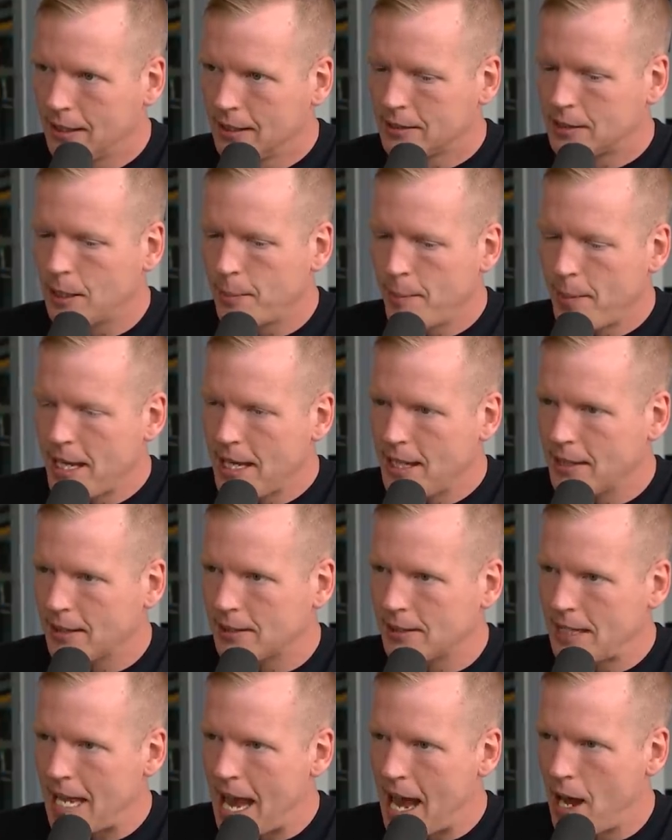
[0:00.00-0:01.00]
To me,
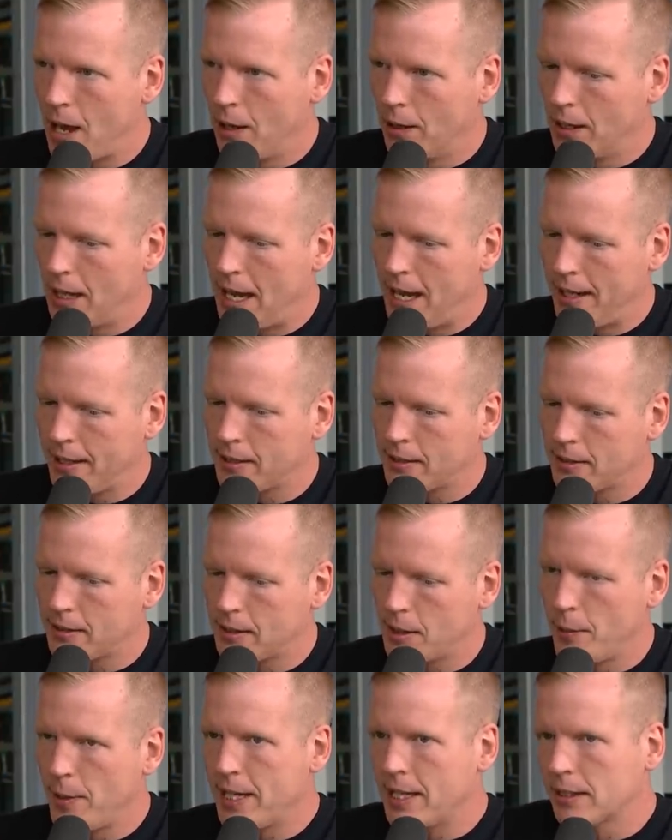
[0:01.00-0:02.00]
it's now like,
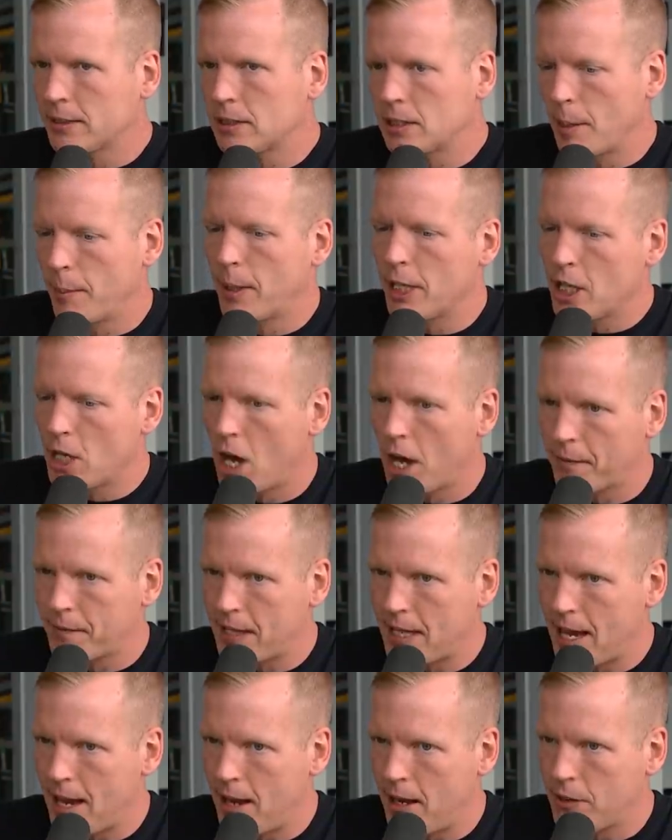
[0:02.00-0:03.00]
can we get somebody off
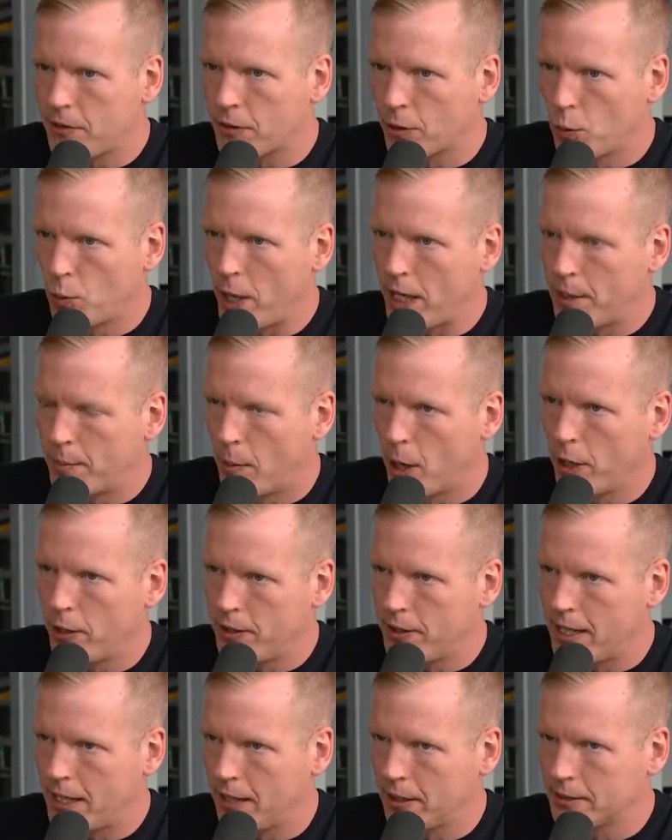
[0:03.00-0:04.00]
the edge for Wink
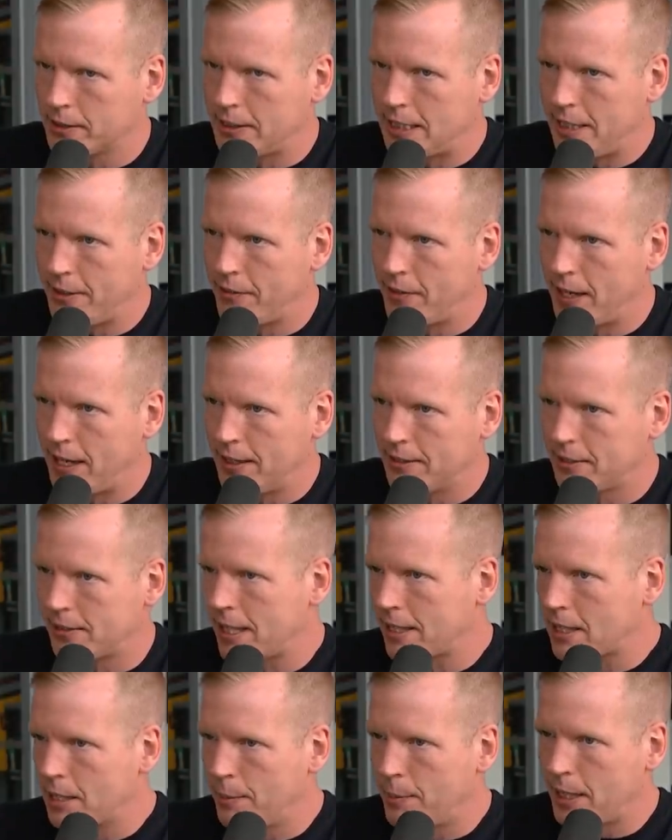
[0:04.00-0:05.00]
Martindale's defense
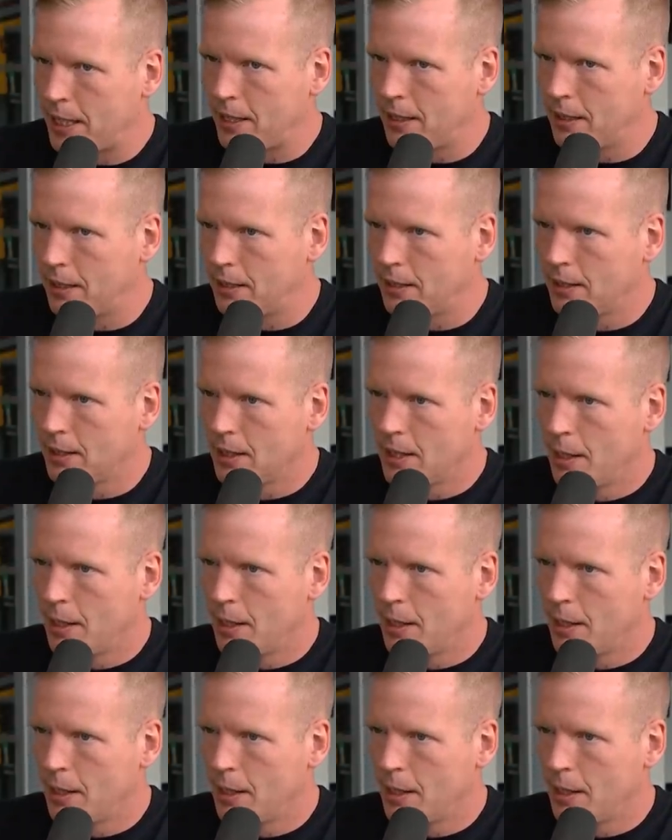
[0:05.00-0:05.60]
that could be a